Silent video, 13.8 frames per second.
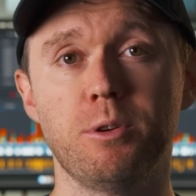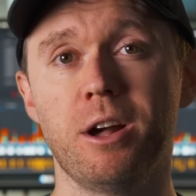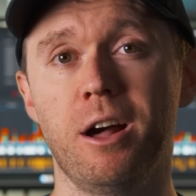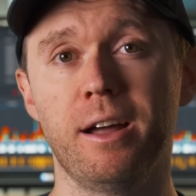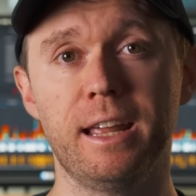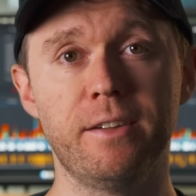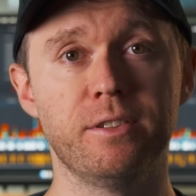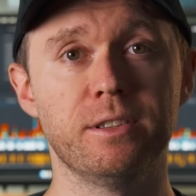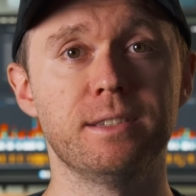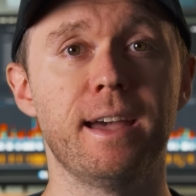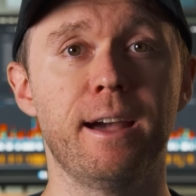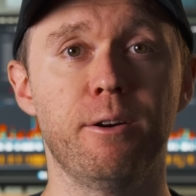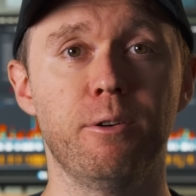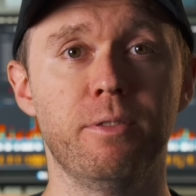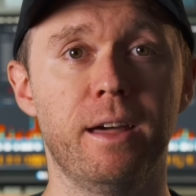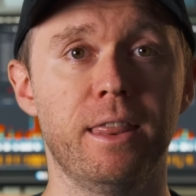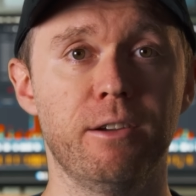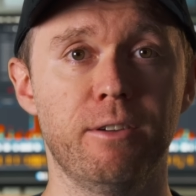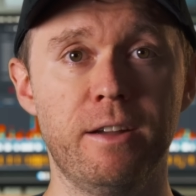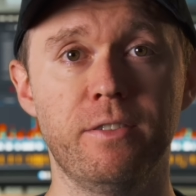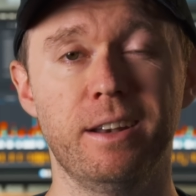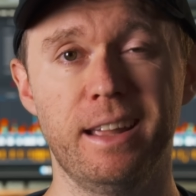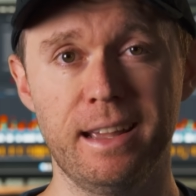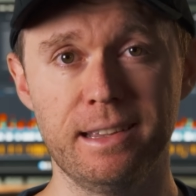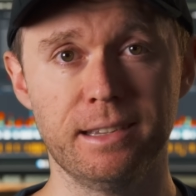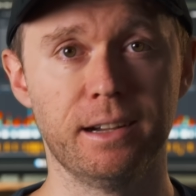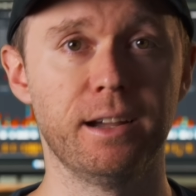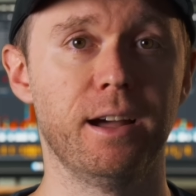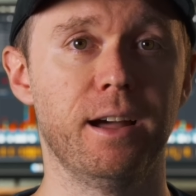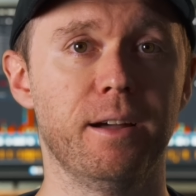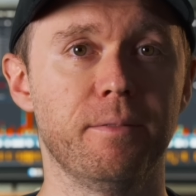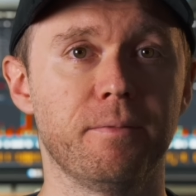you can't even tell that there even is a cut.